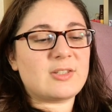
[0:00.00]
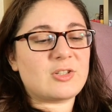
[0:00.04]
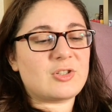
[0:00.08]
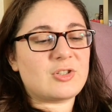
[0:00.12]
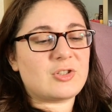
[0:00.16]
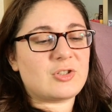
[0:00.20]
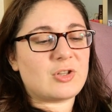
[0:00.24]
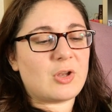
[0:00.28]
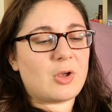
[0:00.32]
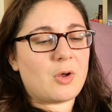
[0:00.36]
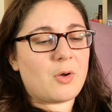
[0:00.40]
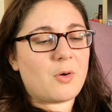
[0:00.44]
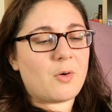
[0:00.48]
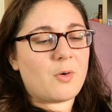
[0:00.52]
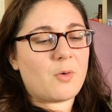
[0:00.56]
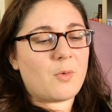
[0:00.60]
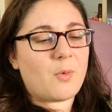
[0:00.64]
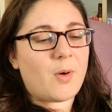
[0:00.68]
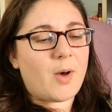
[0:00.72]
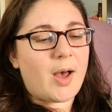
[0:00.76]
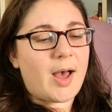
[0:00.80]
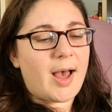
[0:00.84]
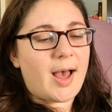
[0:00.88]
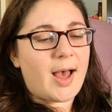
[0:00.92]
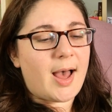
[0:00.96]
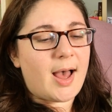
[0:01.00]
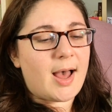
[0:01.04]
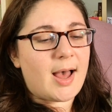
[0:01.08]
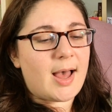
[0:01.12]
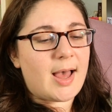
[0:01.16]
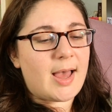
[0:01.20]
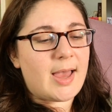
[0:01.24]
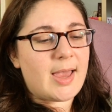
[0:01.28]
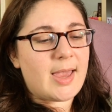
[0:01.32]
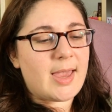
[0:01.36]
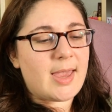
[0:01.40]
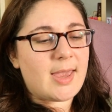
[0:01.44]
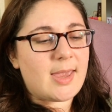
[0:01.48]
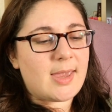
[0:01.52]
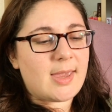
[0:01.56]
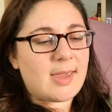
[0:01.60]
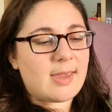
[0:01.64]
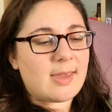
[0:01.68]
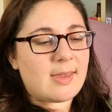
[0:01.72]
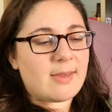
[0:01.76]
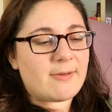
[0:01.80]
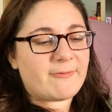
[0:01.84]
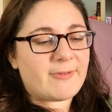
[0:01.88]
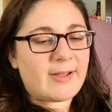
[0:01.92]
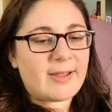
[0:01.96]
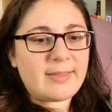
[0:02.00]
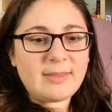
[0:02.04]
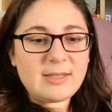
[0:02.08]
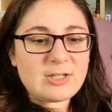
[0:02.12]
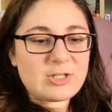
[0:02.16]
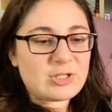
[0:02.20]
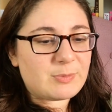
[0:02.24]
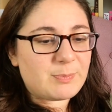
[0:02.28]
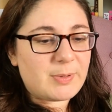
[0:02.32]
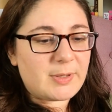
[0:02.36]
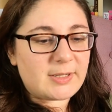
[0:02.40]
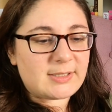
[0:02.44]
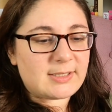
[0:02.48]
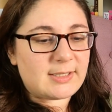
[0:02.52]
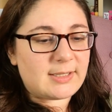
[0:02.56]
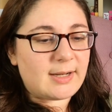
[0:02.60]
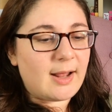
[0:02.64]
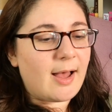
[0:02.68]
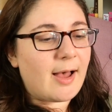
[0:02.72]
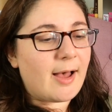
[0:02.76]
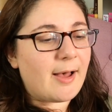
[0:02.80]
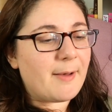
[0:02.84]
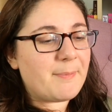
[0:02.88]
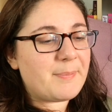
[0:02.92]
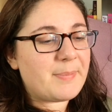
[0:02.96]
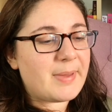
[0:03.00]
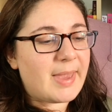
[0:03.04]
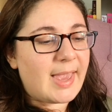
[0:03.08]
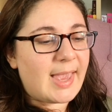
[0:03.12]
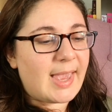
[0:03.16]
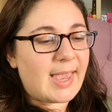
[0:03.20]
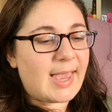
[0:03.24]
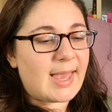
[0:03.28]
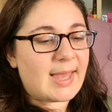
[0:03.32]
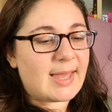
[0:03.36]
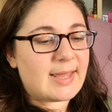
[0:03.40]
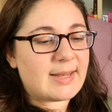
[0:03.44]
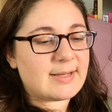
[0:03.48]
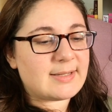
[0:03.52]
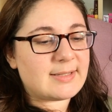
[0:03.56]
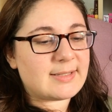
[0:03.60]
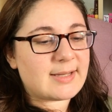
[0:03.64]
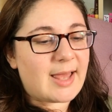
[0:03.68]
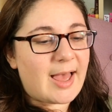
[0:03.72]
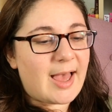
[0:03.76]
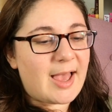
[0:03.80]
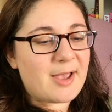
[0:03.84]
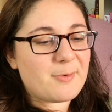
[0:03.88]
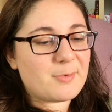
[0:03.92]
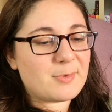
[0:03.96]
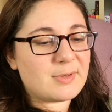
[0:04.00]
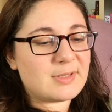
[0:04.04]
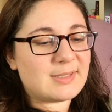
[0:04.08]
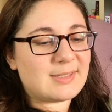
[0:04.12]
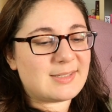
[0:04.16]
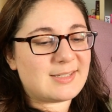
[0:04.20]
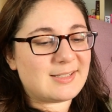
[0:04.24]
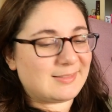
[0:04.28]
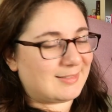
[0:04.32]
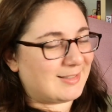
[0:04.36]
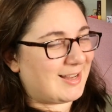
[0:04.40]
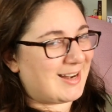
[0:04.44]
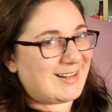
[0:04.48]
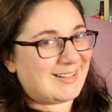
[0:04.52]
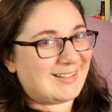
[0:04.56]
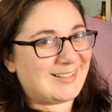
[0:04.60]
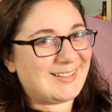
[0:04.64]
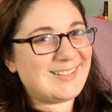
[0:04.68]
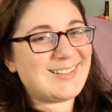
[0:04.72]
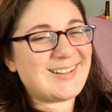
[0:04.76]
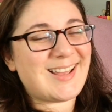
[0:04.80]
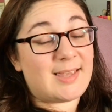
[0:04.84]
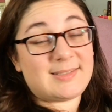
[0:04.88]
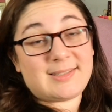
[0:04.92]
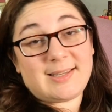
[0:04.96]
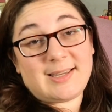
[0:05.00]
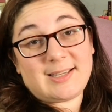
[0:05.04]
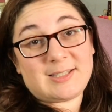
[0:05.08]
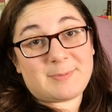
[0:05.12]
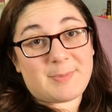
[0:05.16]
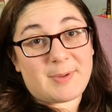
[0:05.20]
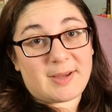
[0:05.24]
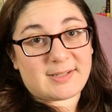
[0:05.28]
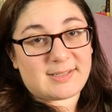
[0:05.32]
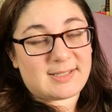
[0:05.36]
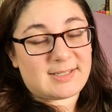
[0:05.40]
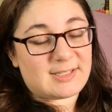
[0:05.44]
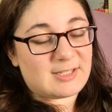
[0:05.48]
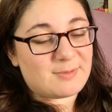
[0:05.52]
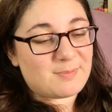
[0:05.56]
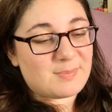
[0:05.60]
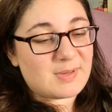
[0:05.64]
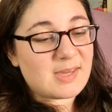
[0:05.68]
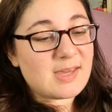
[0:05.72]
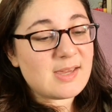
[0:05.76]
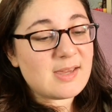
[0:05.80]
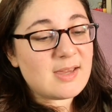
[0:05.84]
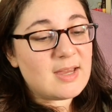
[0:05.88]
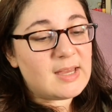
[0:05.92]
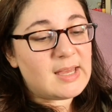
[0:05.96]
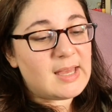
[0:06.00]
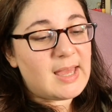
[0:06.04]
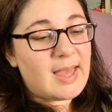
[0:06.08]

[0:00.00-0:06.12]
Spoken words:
So I finally just picked it up, and I was delighted, as I expected to be.